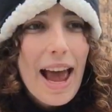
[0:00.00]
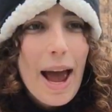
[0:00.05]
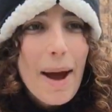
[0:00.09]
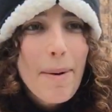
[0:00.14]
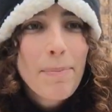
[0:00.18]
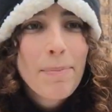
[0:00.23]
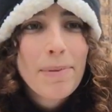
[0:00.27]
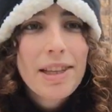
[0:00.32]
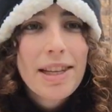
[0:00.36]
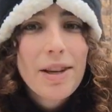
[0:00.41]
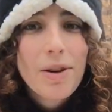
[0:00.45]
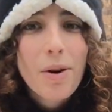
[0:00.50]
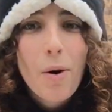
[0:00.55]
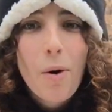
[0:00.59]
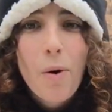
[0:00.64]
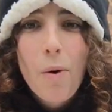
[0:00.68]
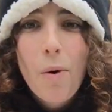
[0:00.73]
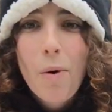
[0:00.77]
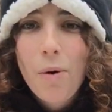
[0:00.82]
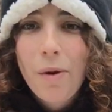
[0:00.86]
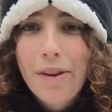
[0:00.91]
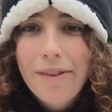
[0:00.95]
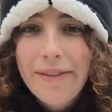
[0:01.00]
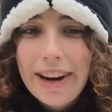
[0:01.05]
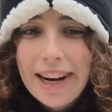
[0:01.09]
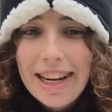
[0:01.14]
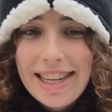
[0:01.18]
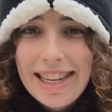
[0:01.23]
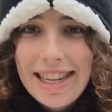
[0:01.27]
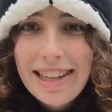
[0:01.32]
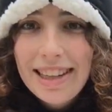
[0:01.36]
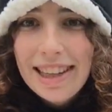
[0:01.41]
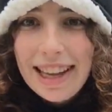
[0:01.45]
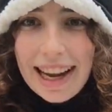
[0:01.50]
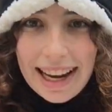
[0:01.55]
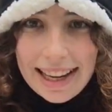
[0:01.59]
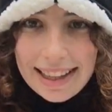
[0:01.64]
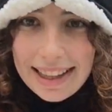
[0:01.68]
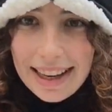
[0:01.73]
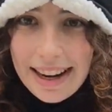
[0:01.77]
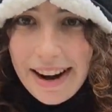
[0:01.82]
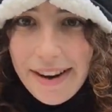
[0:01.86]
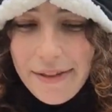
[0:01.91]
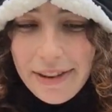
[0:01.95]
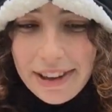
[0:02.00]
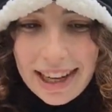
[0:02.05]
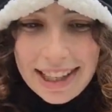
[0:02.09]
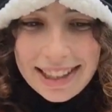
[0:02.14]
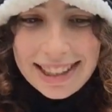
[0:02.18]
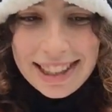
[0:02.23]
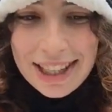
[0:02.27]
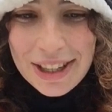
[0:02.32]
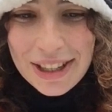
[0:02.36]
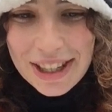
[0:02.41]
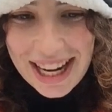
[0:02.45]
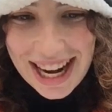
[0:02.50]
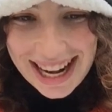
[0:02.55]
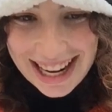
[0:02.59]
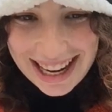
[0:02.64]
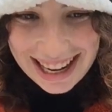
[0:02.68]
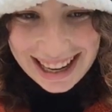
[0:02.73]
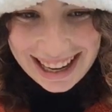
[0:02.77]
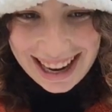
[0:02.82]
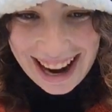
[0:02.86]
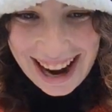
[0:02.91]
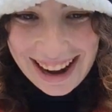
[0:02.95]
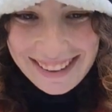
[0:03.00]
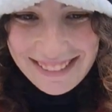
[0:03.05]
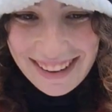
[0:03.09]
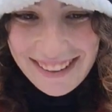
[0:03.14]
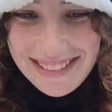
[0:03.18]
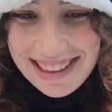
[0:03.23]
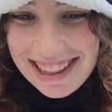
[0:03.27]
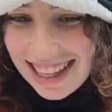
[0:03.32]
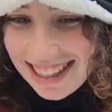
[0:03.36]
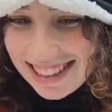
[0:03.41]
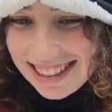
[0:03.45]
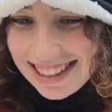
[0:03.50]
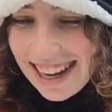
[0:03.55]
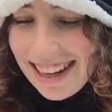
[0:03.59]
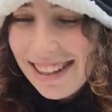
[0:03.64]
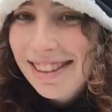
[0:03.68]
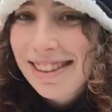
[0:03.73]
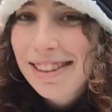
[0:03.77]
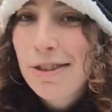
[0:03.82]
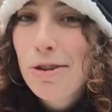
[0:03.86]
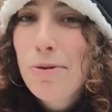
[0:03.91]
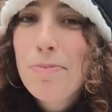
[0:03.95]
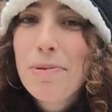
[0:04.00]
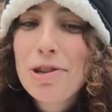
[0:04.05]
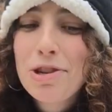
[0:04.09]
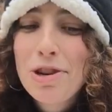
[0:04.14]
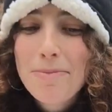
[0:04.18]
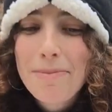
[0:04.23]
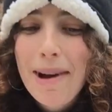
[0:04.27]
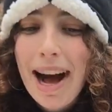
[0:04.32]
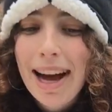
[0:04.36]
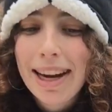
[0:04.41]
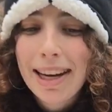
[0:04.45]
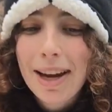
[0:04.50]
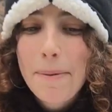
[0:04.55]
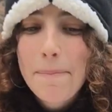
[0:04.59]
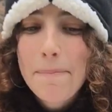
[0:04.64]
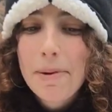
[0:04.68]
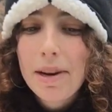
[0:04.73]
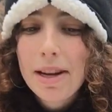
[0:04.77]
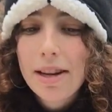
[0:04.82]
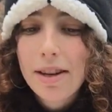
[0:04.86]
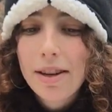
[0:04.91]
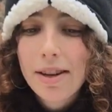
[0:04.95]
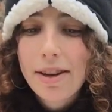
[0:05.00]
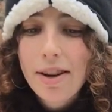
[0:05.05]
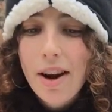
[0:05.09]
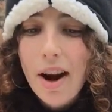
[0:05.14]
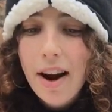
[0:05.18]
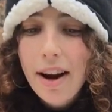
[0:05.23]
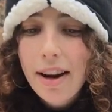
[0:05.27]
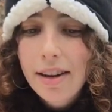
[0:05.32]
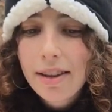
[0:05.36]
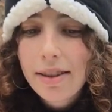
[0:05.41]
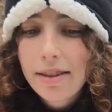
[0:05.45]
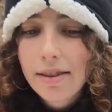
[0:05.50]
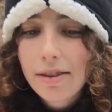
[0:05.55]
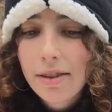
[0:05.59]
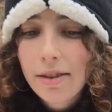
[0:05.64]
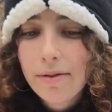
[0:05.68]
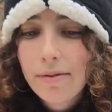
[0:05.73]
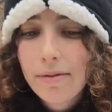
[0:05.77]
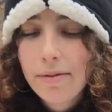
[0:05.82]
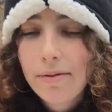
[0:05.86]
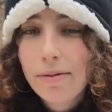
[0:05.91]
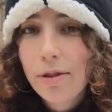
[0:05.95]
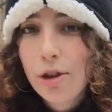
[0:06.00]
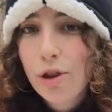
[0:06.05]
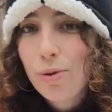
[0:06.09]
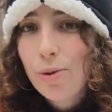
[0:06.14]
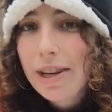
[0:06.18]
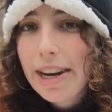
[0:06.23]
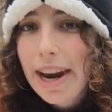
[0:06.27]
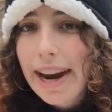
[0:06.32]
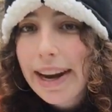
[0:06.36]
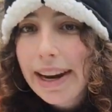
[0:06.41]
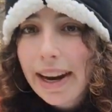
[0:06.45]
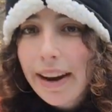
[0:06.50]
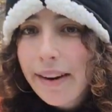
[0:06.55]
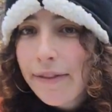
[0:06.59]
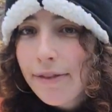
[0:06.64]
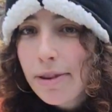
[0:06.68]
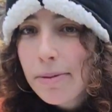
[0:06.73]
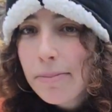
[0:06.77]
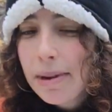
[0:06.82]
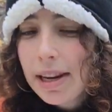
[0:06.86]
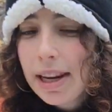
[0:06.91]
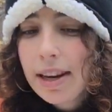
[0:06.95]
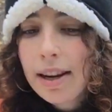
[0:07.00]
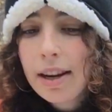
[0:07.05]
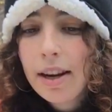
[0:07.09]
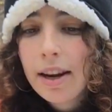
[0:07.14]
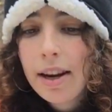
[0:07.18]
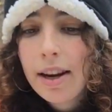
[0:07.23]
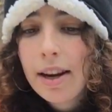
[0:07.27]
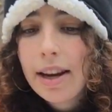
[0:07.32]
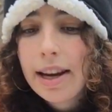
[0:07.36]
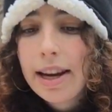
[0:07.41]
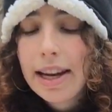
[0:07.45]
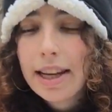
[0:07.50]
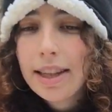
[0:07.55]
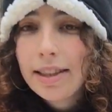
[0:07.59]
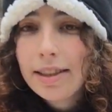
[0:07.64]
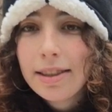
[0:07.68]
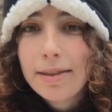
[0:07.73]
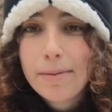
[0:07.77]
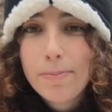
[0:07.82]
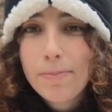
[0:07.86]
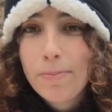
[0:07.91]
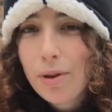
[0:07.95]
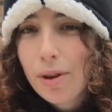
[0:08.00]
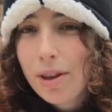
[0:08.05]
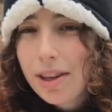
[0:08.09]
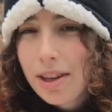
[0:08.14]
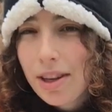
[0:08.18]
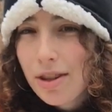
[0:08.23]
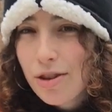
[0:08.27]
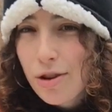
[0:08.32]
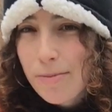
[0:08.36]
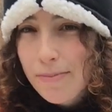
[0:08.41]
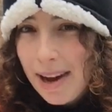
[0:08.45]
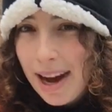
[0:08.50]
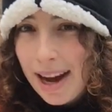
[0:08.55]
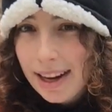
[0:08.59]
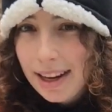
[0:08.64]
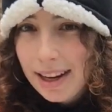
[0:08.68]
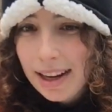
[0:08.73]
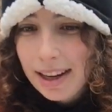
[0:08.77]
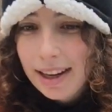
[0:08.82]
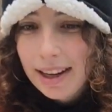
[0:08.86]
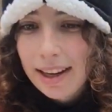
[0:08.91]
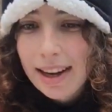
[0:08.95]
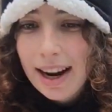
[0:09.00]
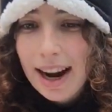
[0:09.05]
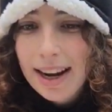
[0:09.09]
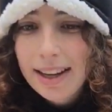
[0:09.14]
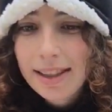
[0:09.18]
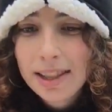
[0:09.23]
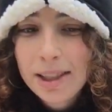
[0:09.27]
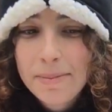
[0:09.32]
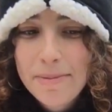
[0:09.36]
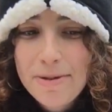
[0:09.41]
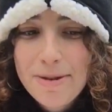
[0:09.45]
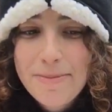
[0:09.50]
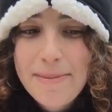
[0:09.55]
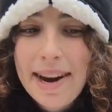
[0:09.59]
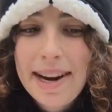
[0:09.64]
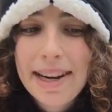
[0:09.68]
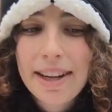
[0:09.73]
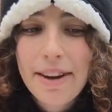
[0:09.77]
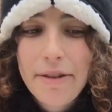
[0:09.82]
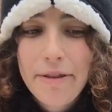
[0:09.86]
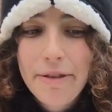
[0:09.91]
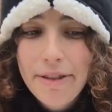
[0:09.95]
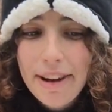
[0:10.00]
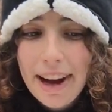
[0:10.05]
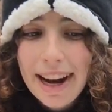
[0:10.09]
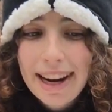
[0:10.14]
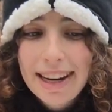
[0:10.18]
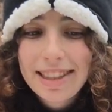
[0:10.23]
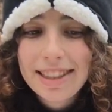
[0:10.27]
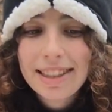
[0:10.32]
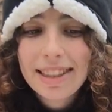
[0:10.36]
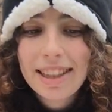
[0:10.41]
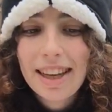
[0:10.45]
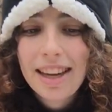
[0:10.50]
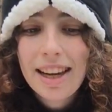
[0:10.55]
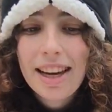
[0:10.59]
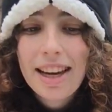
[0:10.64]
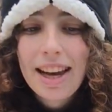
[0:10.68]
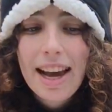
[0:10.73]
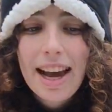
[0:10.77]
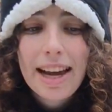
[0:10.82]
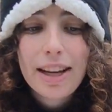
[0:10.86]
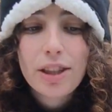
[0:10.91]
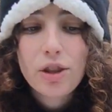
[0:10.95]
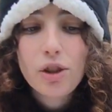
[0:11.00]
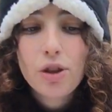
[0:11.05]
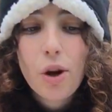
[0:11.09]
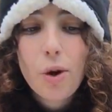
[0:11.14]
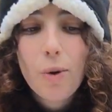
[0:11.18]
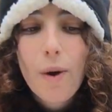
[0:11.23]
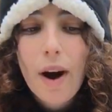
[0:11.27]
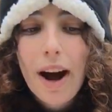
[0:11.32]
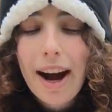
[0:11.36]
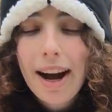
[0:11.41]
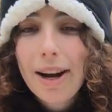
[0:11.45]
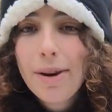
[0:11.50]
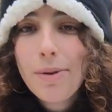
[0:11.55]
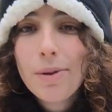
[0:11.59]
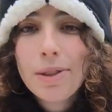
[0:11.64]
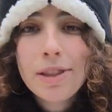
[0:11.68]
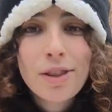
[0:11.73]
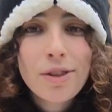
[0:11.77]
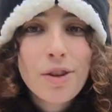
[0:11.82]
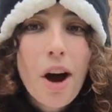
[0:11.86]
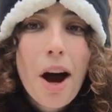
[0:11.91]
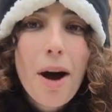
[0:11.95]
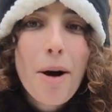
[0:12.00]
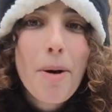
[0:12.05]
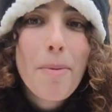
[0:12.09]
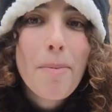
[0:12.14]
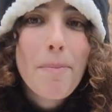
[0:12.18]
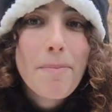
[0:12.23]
empty hole of idea land that never gets created. And maybe that sounds super dramatic, but not creating for me is pretty dramatic. It has some dramatic effects. And so I was not